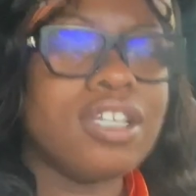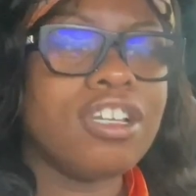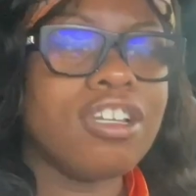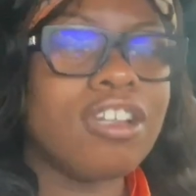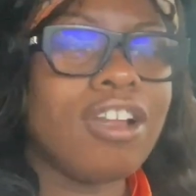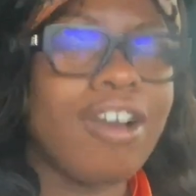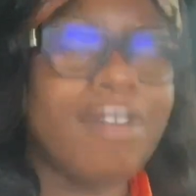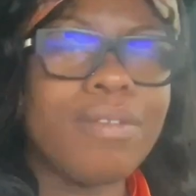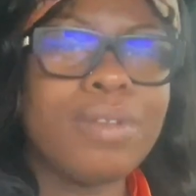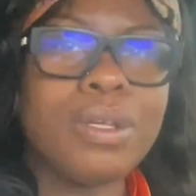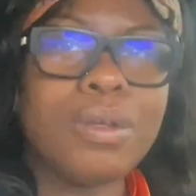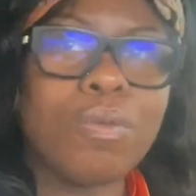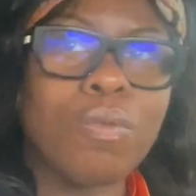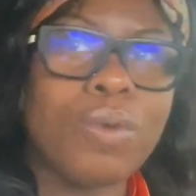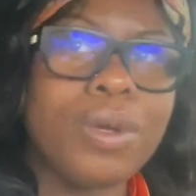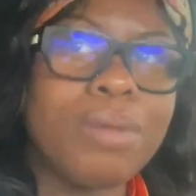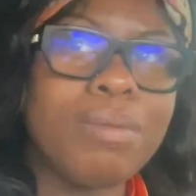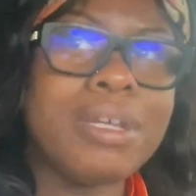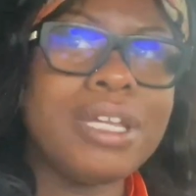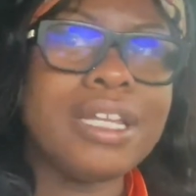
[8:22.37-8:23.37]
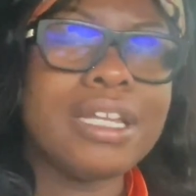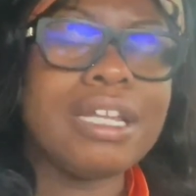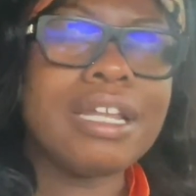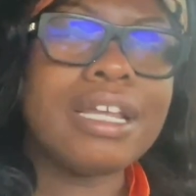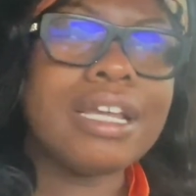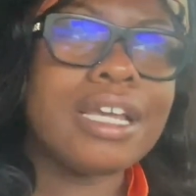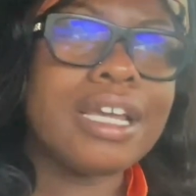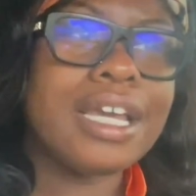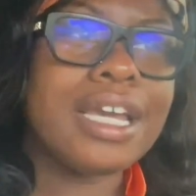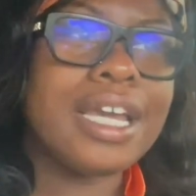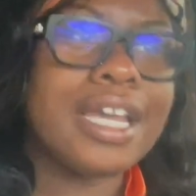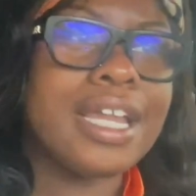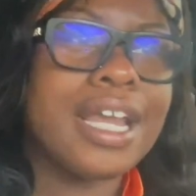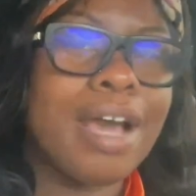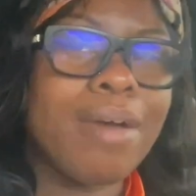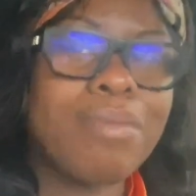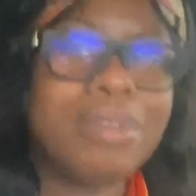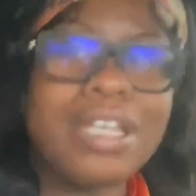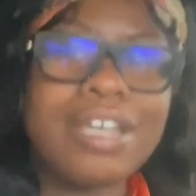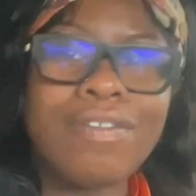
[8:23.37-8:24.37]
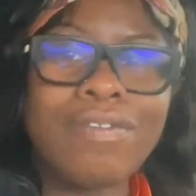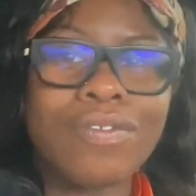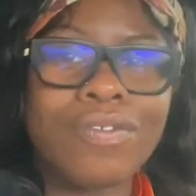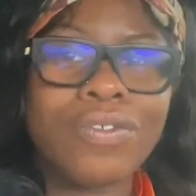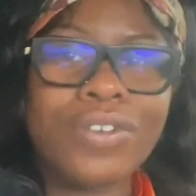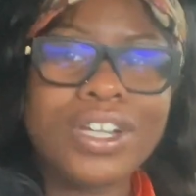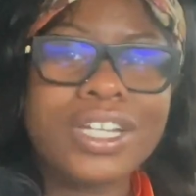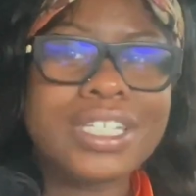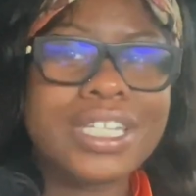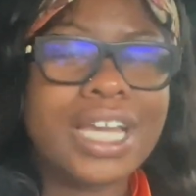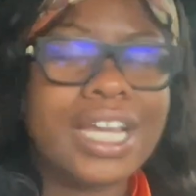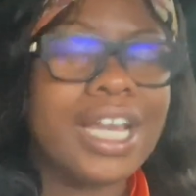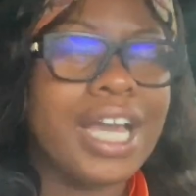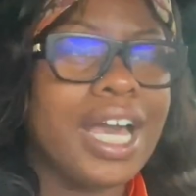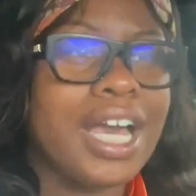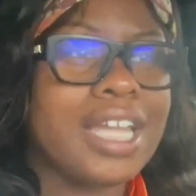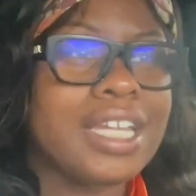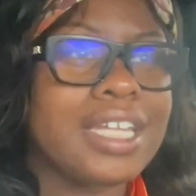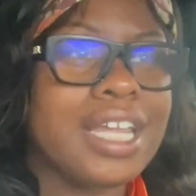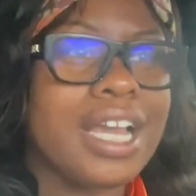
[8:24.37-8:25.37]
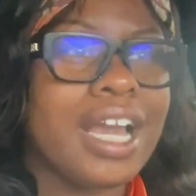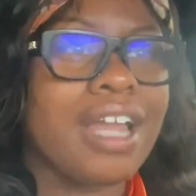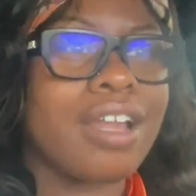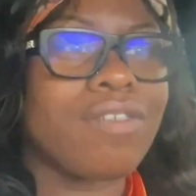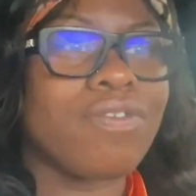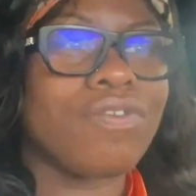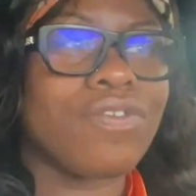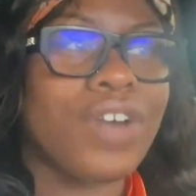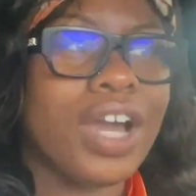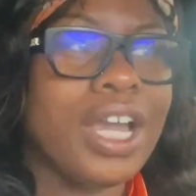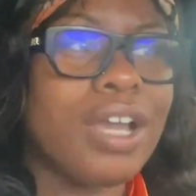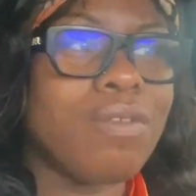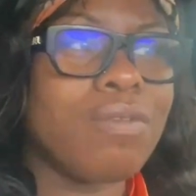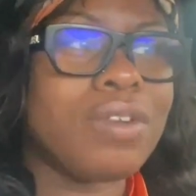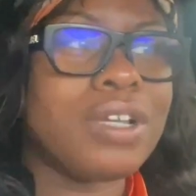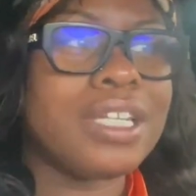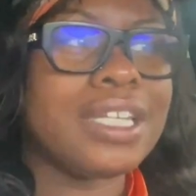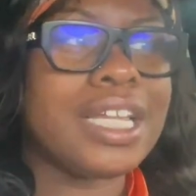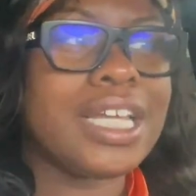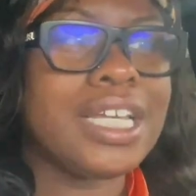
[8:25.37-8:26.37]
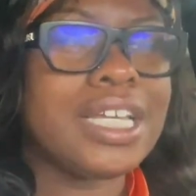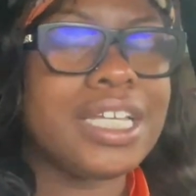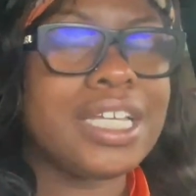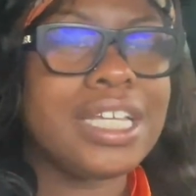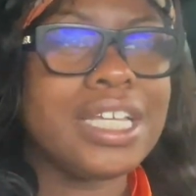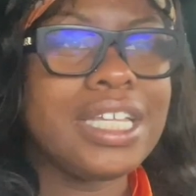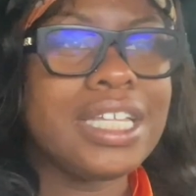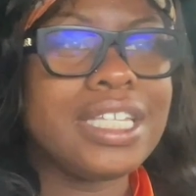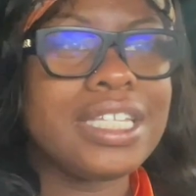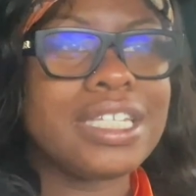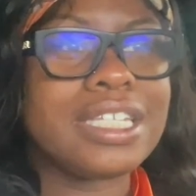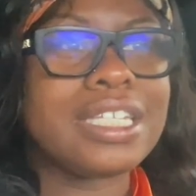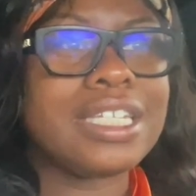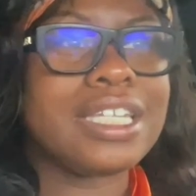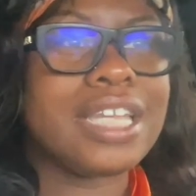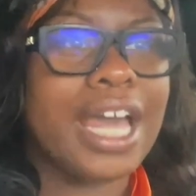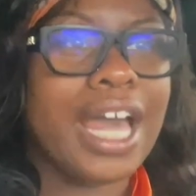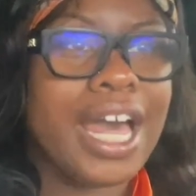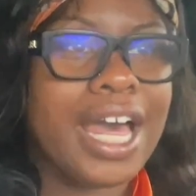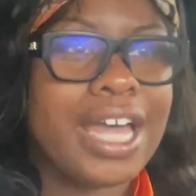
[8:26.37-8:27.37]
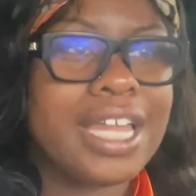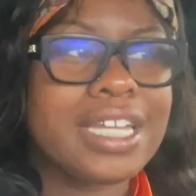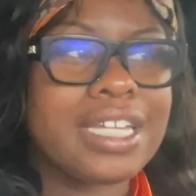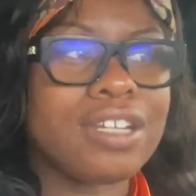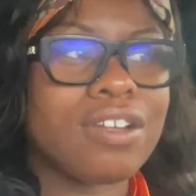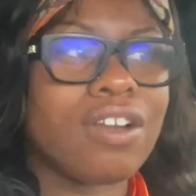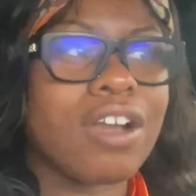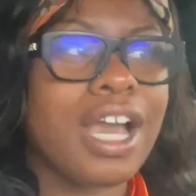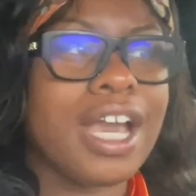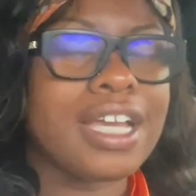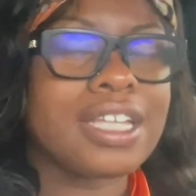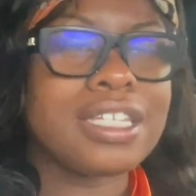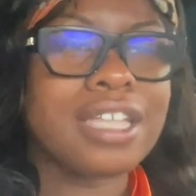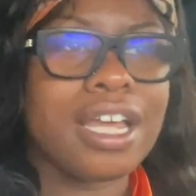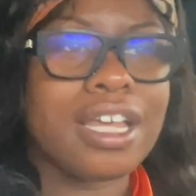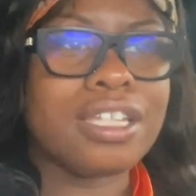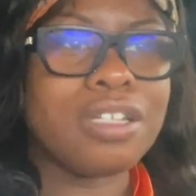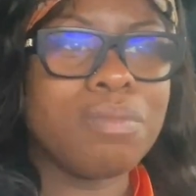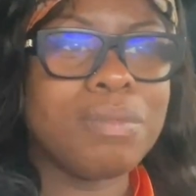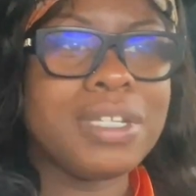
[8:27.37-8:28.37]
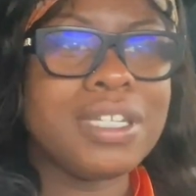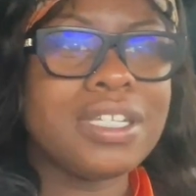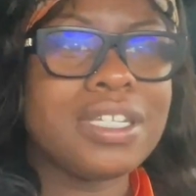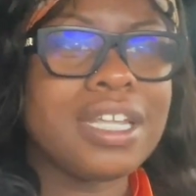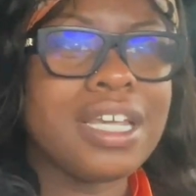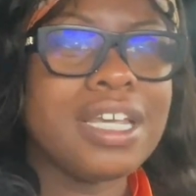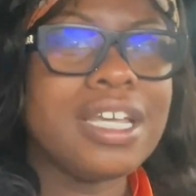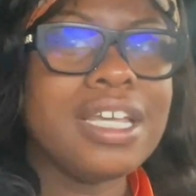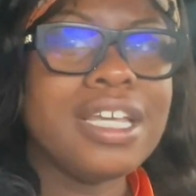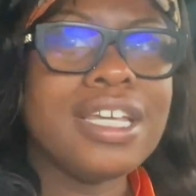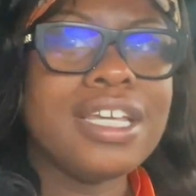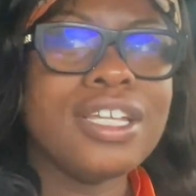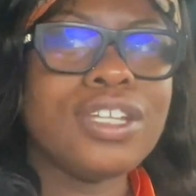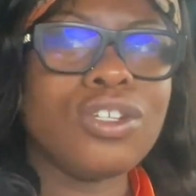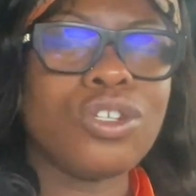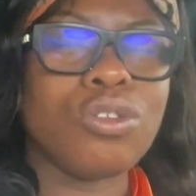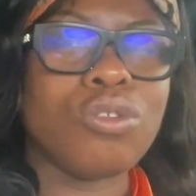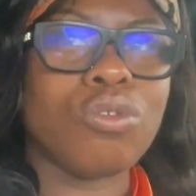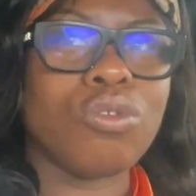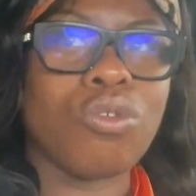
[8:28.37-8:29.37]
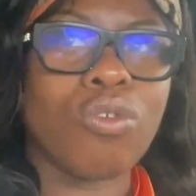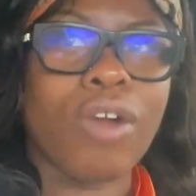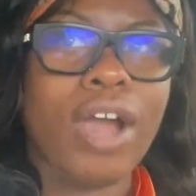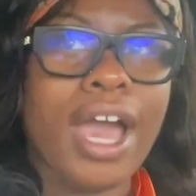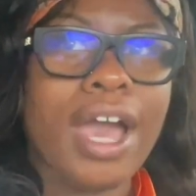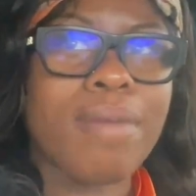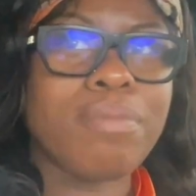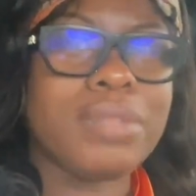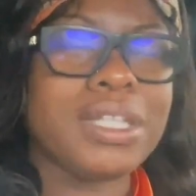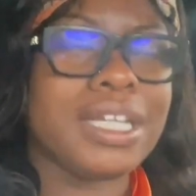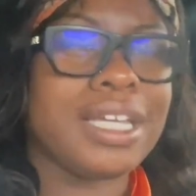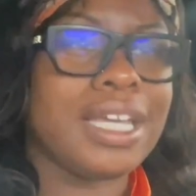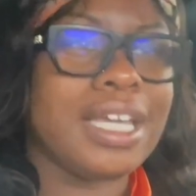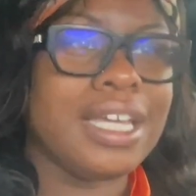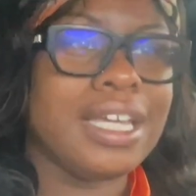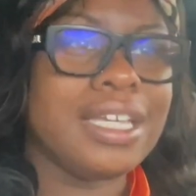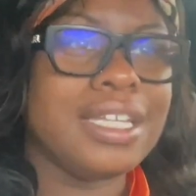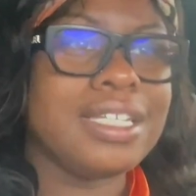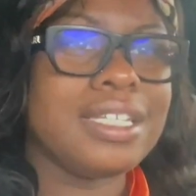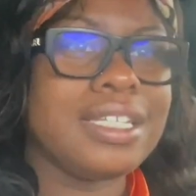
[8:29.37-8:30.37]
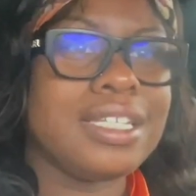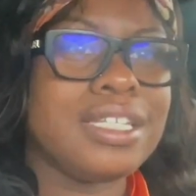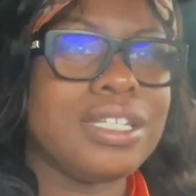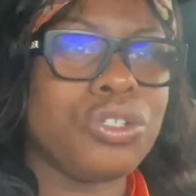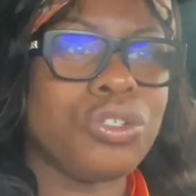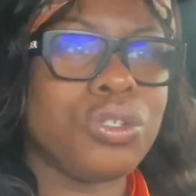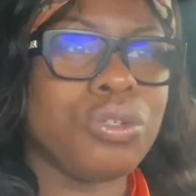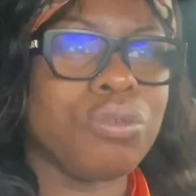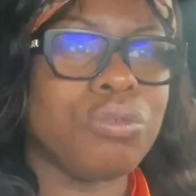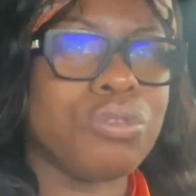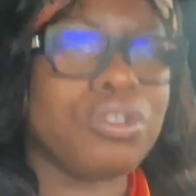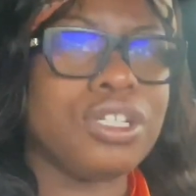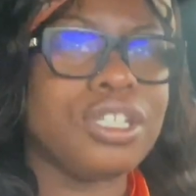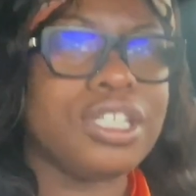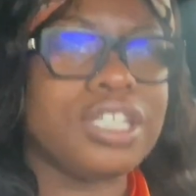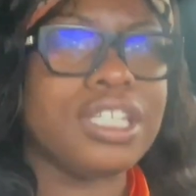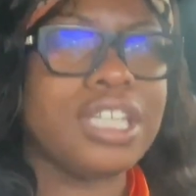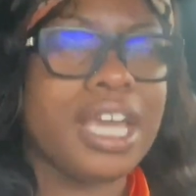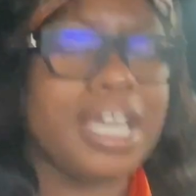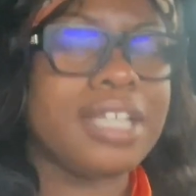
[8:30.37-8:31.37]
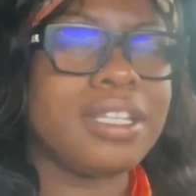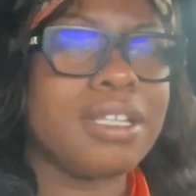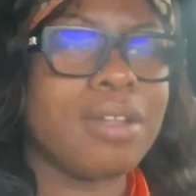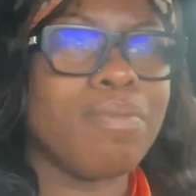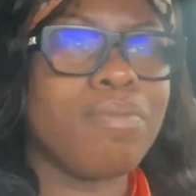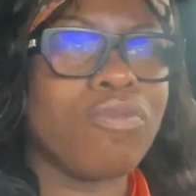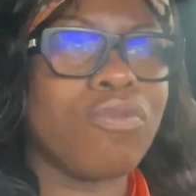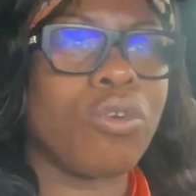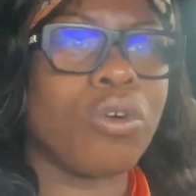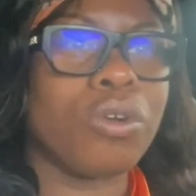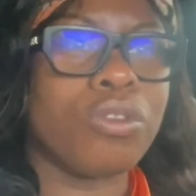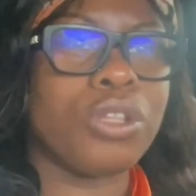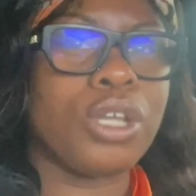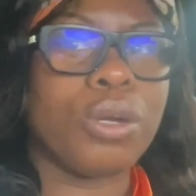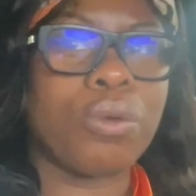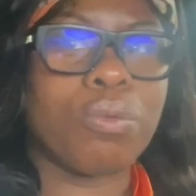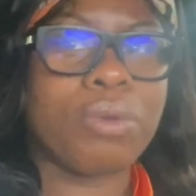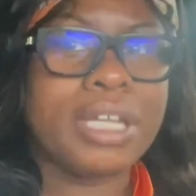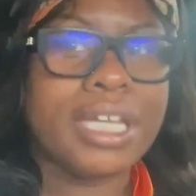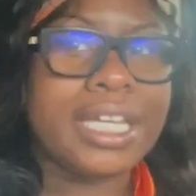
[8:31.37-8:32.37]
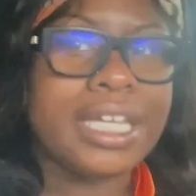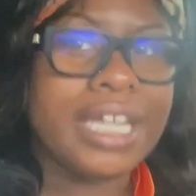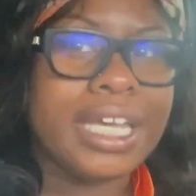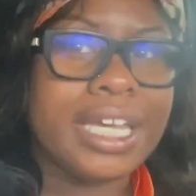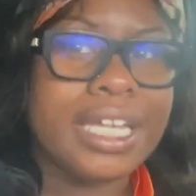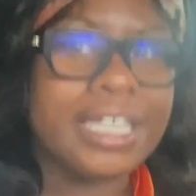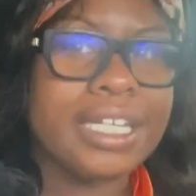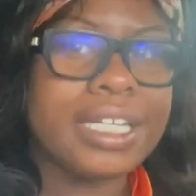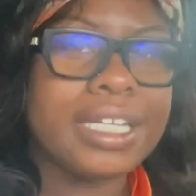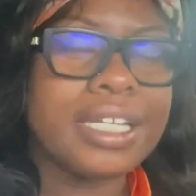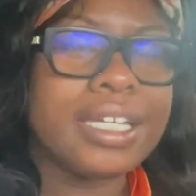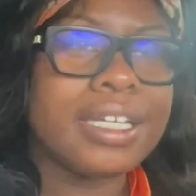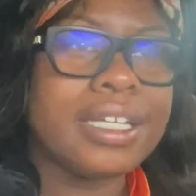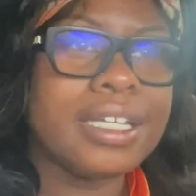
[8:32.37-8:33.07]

You know how many women and how many even friends I got, they got to fight with their kids' dad and their ex-husbands to grab the kids to take them for their weekend.